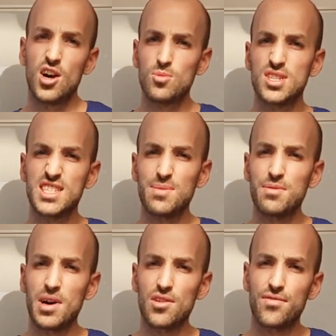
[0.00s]
almost the same
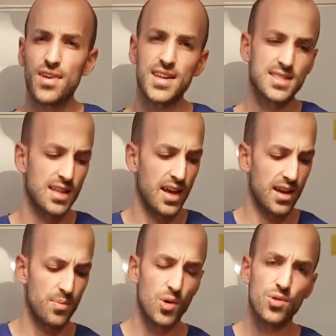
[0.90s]
amount of fats
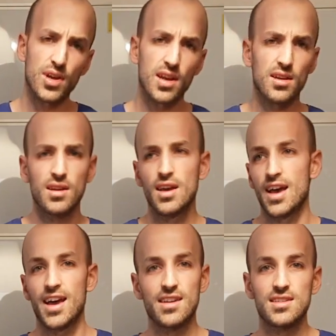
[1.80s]
like protein,
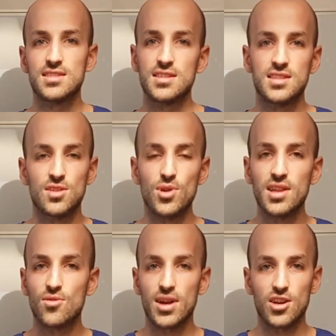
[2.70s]
and it's a really
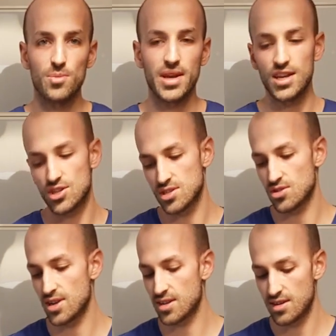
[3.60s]
great combination,
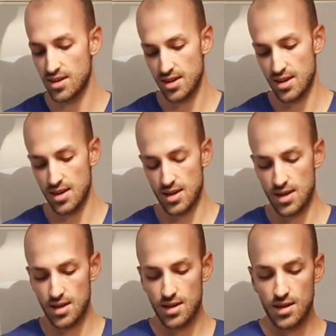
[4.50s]
so that
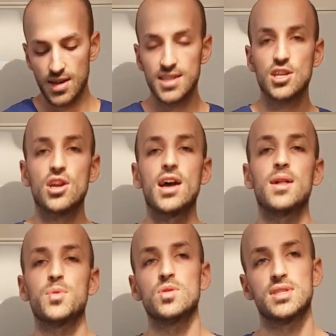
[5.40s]
it's gonna
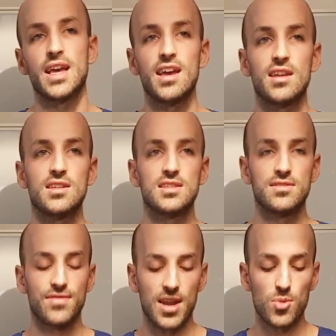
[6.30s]
help you stay in this
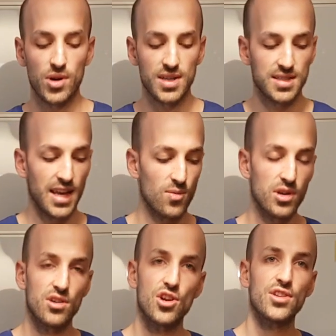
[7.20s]
fat burning state when
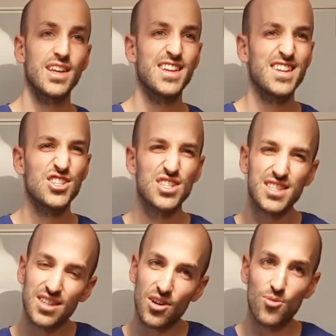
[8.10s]
you're not eating
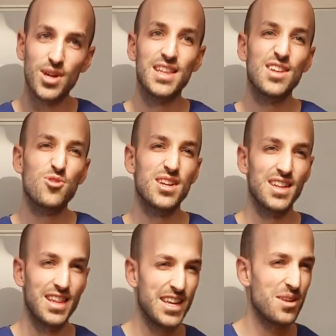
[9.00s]
just really, really
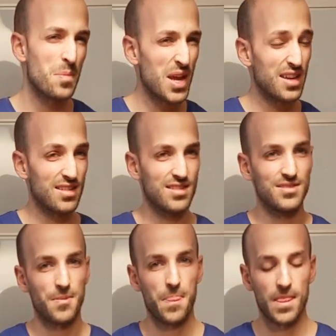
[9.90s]
lean meat
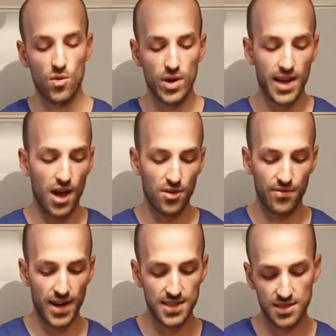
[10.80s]
without
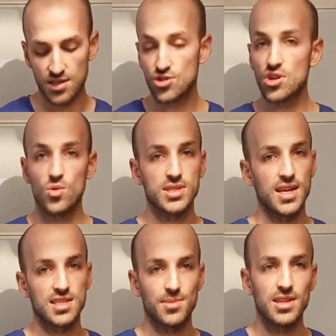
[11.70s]
fats. You should always
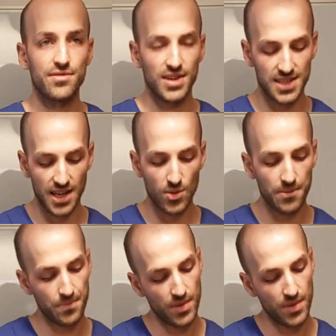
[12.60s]
add some healthy fats anyway,